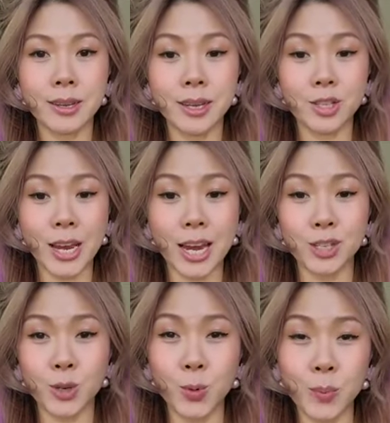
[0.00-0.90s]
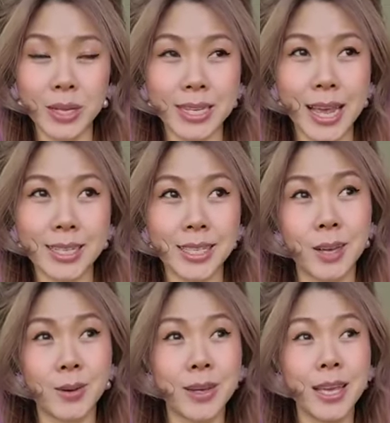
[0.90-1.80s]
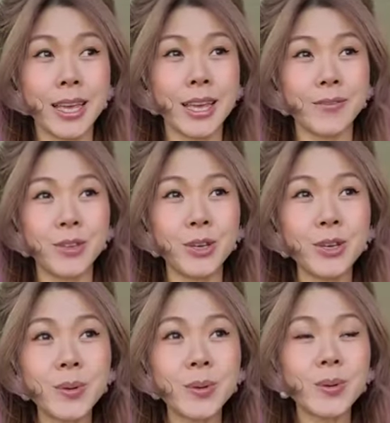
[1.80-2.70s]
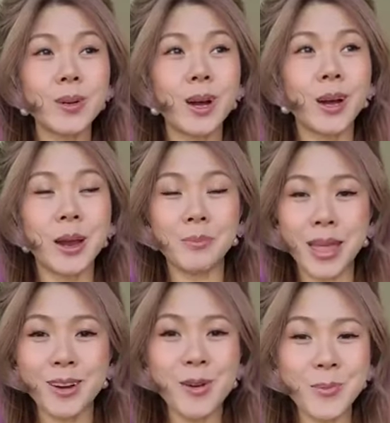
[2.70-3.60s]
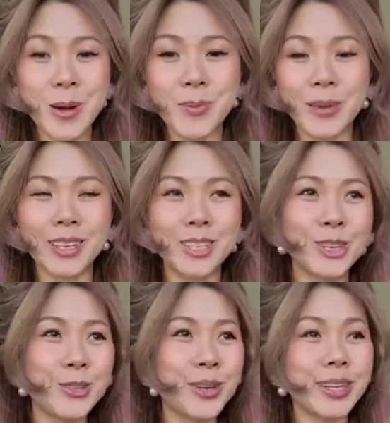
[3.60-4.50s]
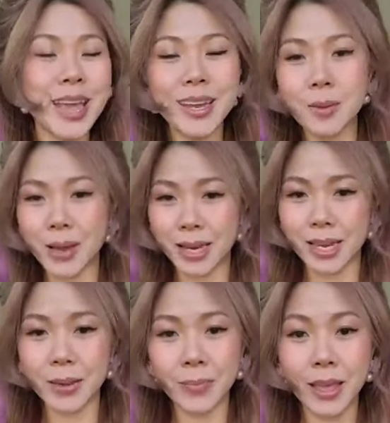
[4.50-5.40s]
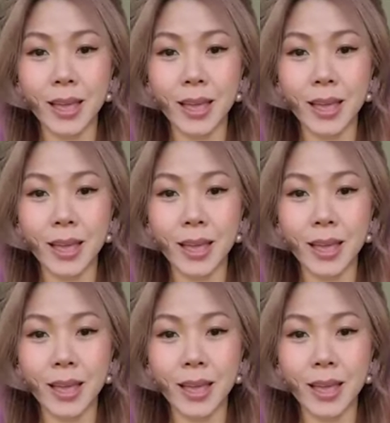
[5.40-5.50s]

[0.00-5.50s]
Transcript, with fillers: International Women's Day. So if you are a man, a woman, children, anybody,